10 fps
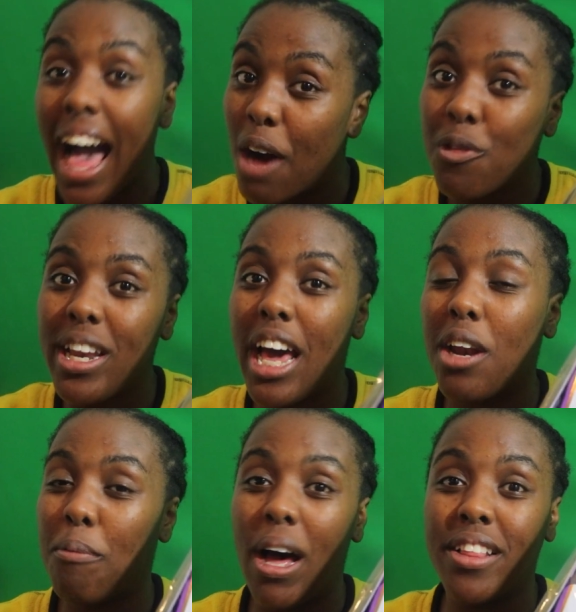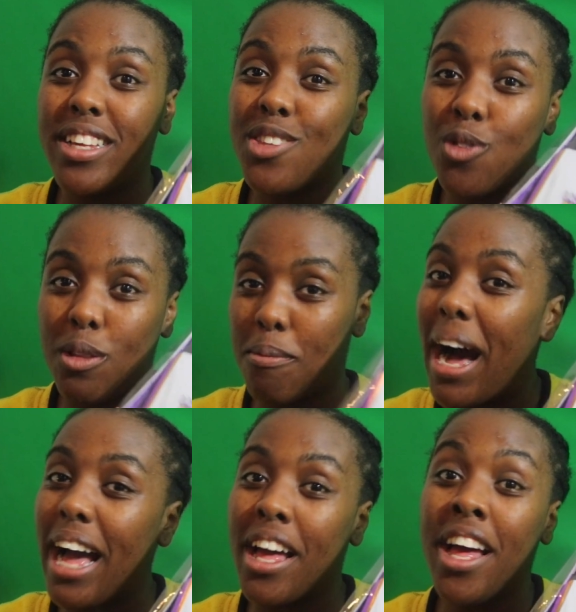I went out and bought this with
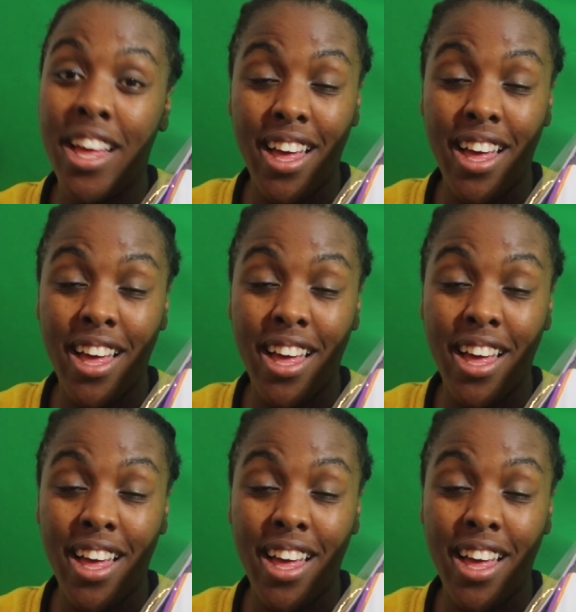my